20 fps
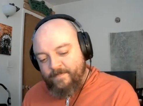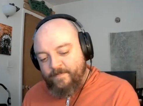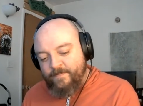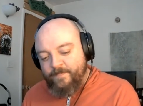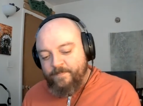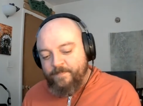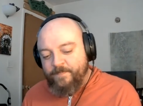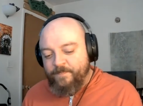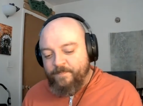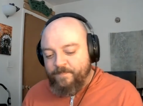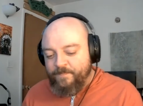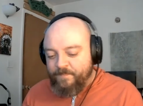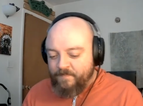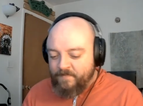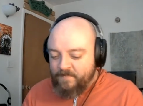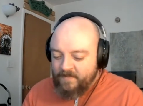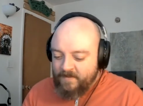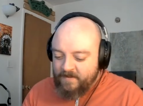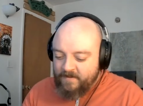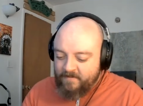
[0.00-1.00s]

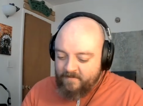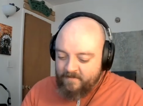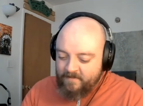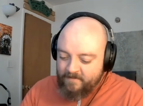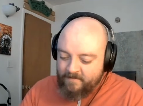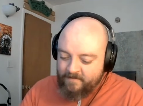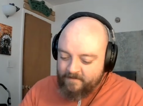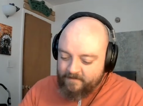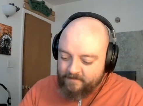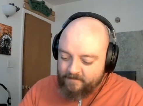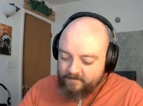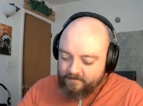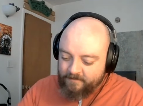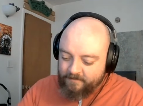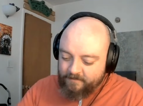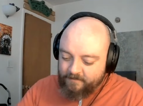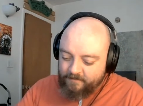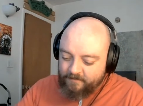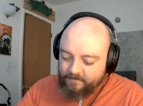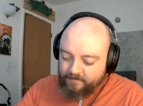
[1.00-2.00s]

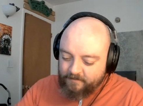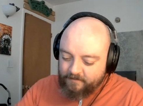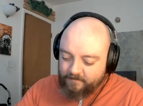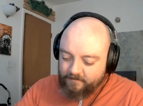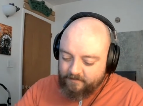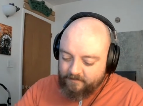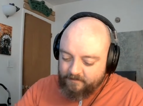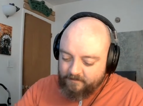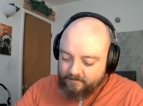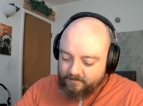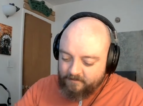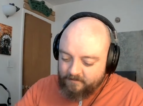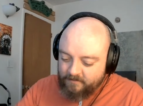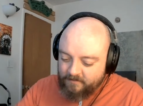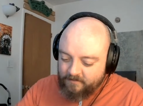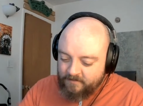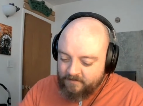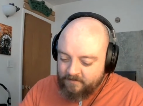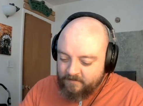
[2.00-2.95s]
(no one is talking)